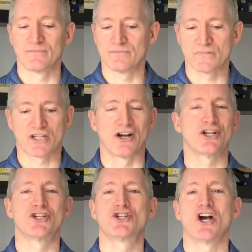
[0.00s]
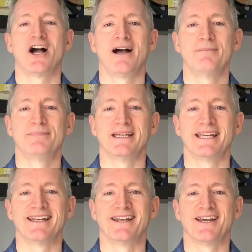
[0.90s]
started a job
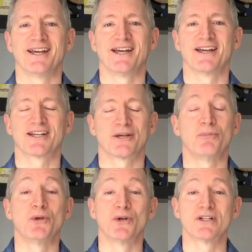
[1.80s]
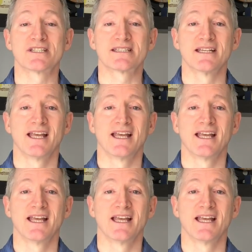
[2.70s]
in computers,